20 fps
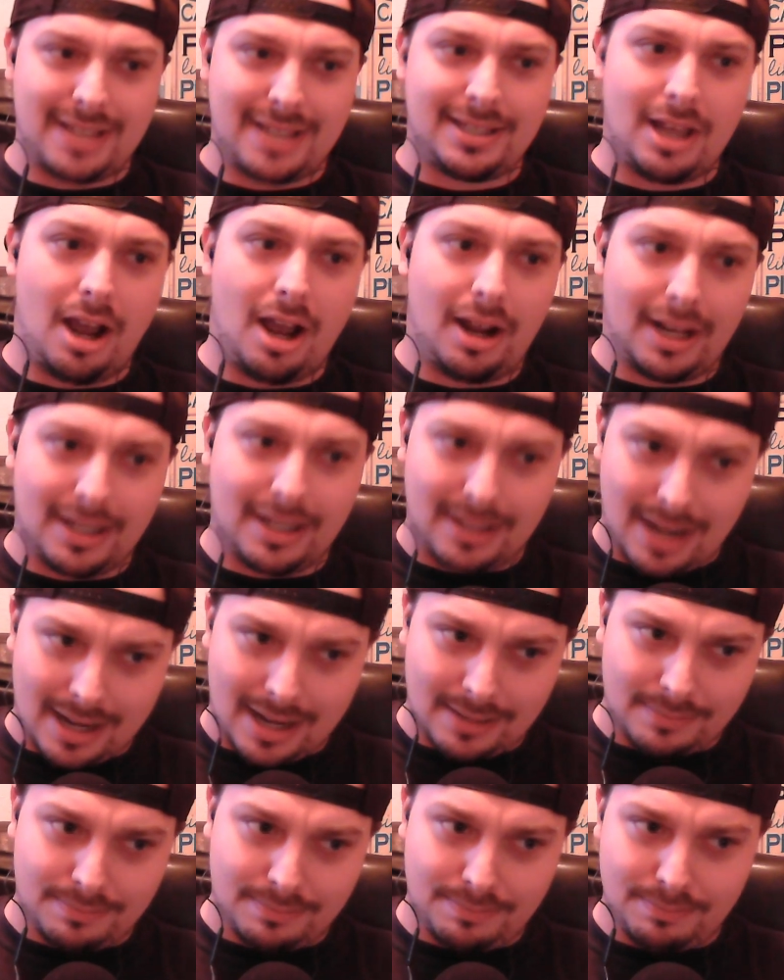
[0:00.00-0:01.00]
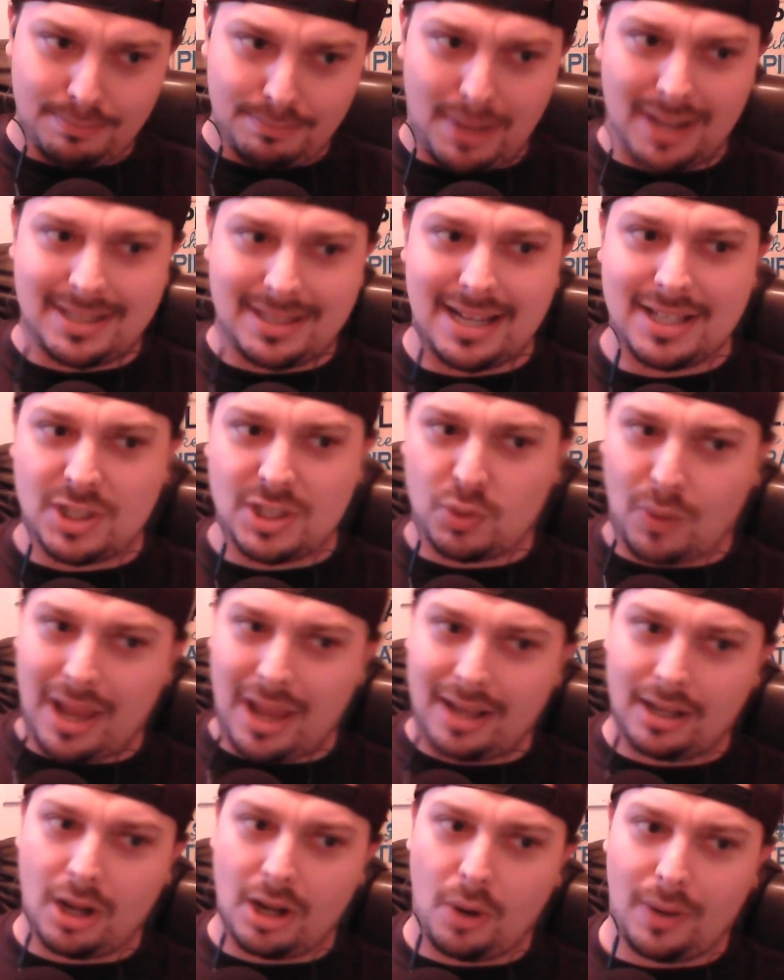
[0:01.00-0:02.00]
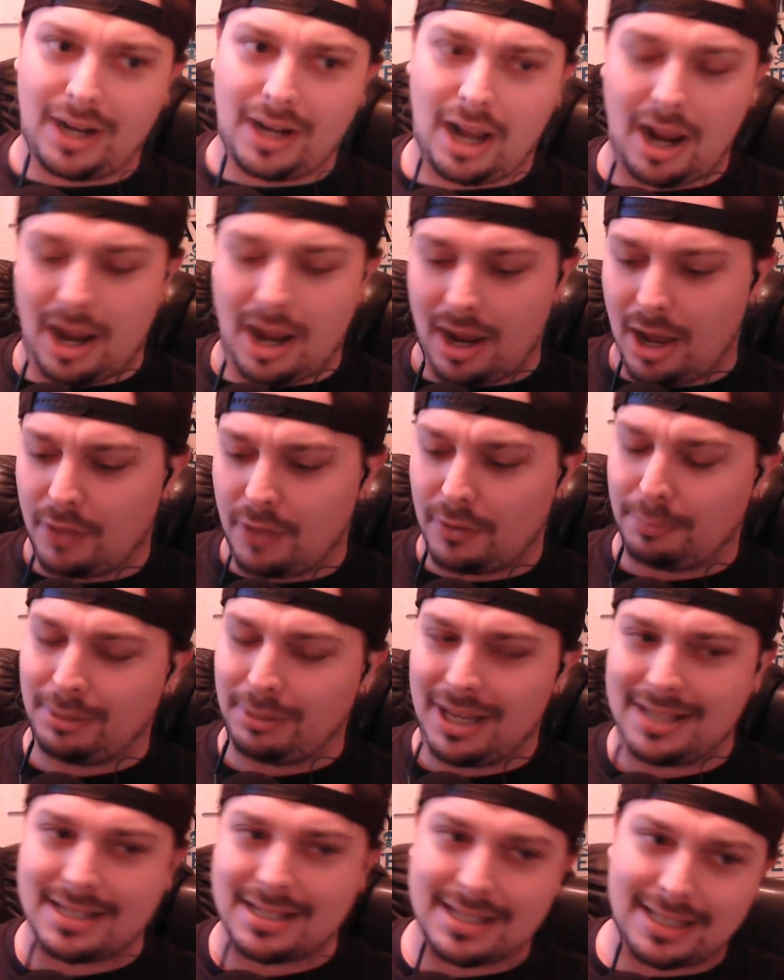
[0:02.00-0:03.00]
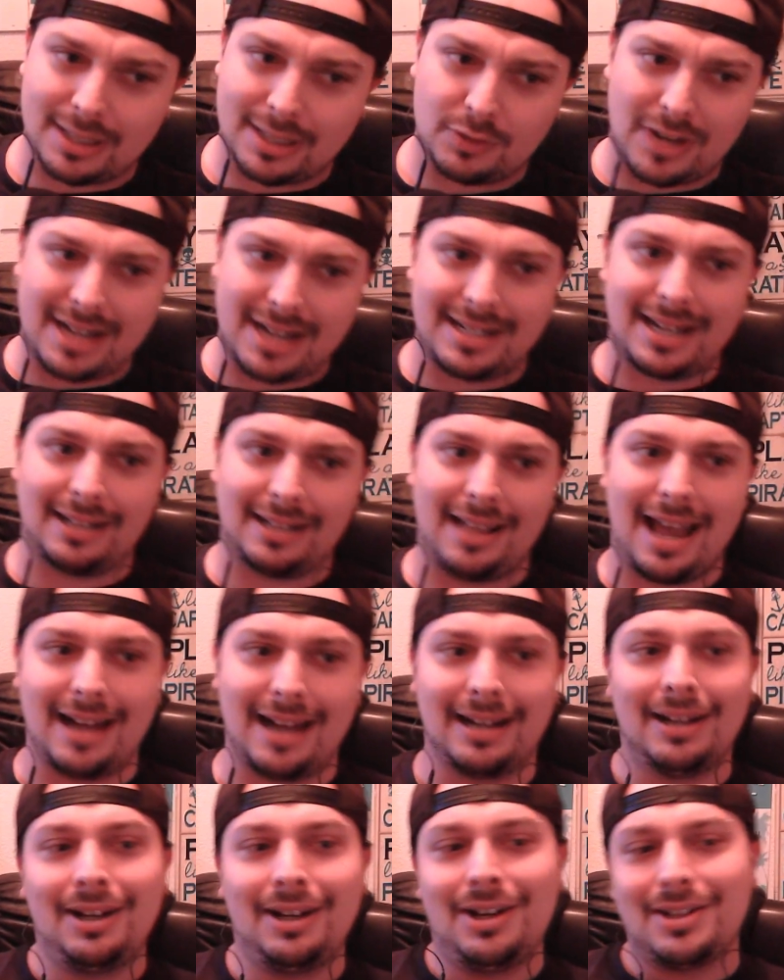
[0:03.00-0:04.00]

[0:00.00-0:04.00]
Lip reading: Young and Montez Sweat going other places at the trade deadline.